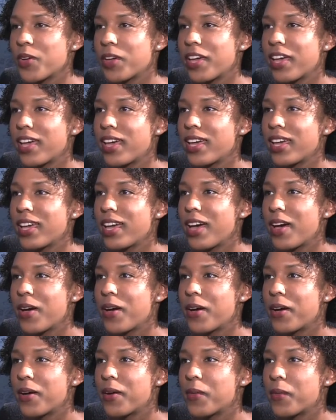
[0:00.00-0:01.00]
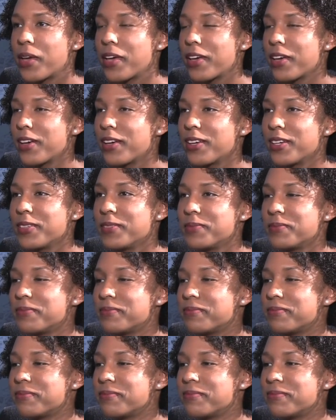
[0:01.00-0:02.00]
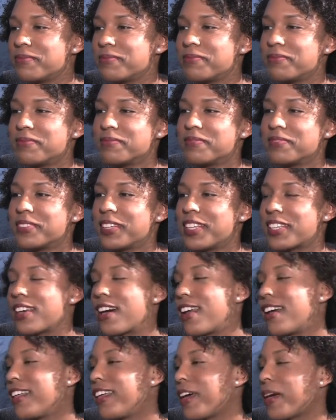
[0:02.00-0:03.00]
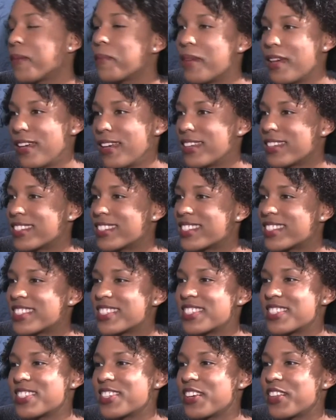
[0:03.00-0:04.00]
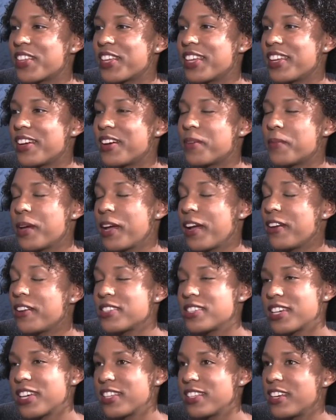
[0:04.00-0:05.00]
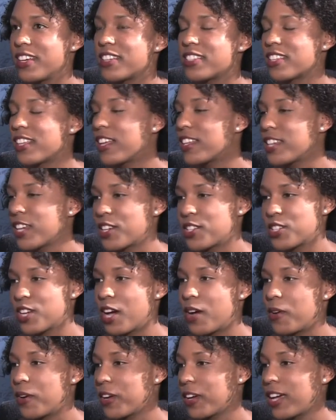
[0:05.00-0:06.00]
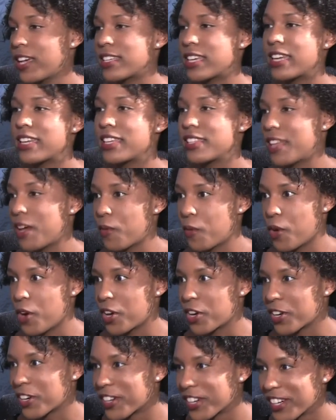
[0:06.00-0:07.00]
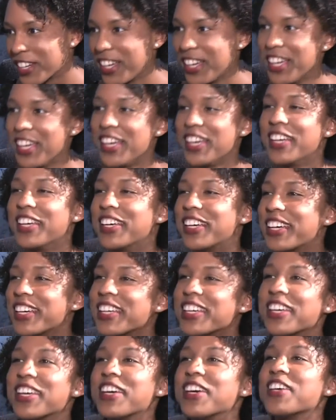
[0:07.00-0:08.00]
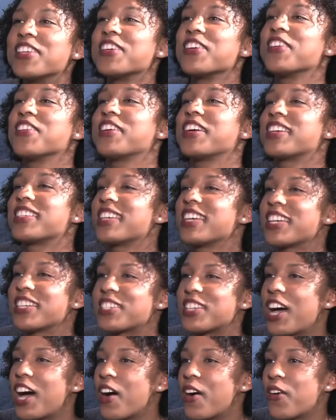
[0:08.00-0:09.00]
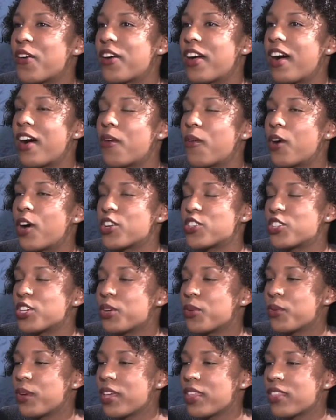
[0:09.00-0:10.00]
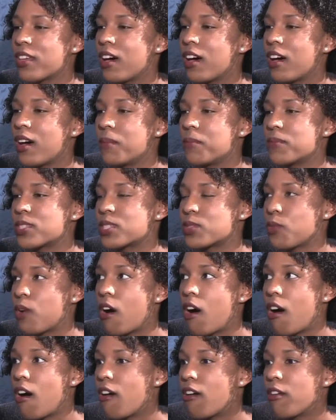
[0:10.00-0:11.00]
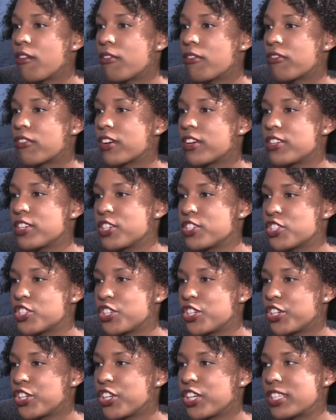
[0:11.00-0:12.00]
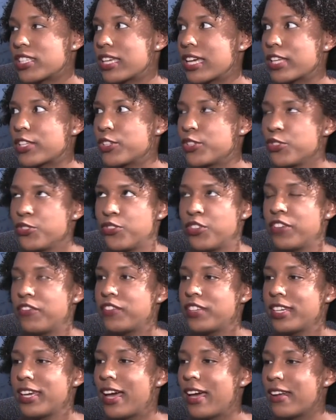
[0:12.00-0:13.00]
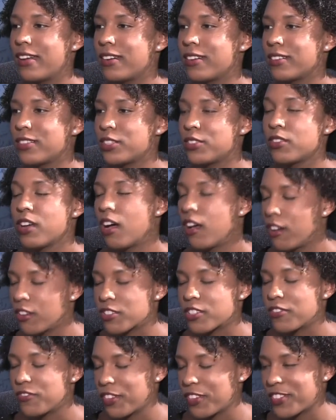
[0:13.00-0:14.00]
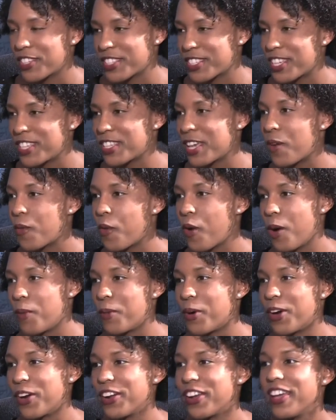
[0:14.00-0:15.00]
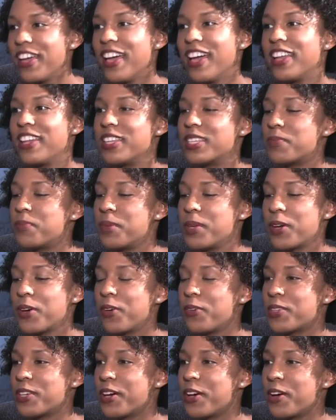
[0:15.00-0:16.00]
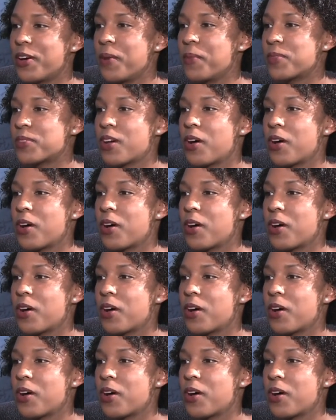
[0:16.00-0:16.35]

Okay, wake up. It's kind of like a mess. So then my hair doesn't get done until I take a shower because I need that water. So I take a shower. I wash it with Suave conditioner. It's like $2.50 at $2.50 at Walmart, and it's a big old tub.